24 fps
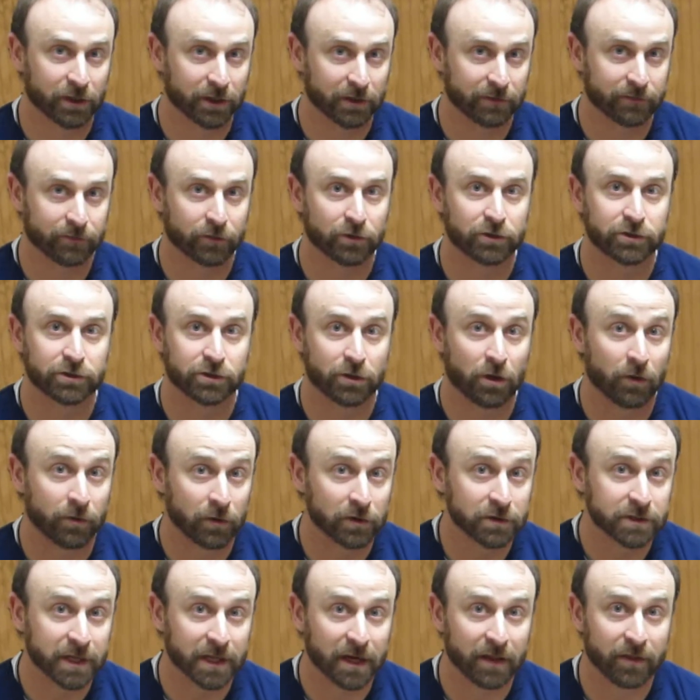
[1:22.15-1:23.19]
livers, and all
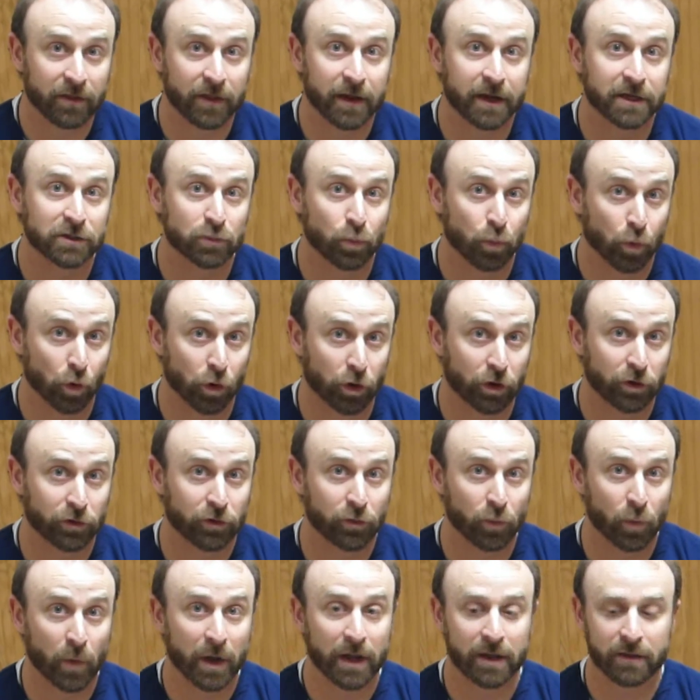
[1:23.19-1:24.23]
those kind of things work
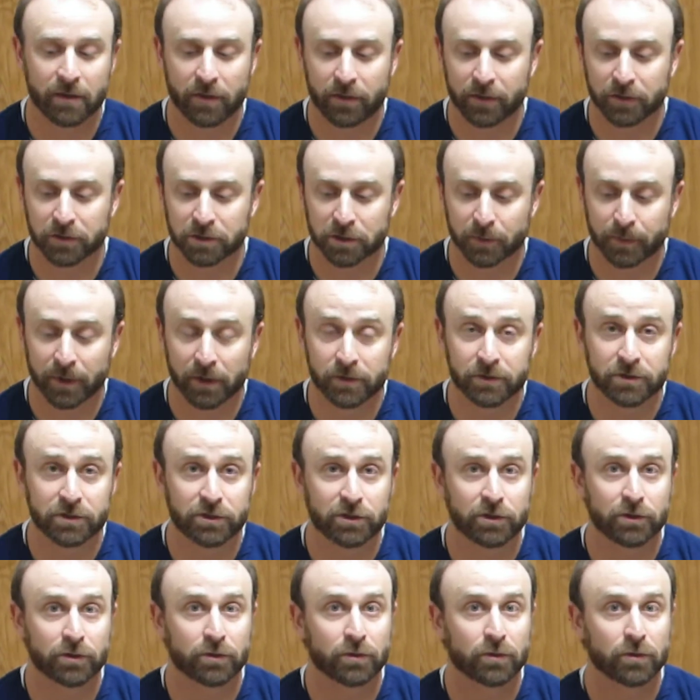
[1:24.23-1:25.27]
the way that they're supposed
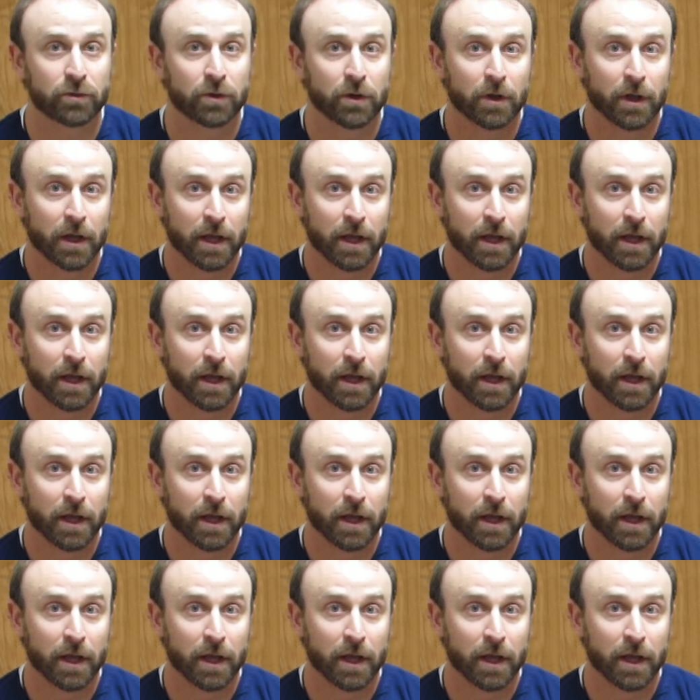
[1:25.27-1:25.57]
to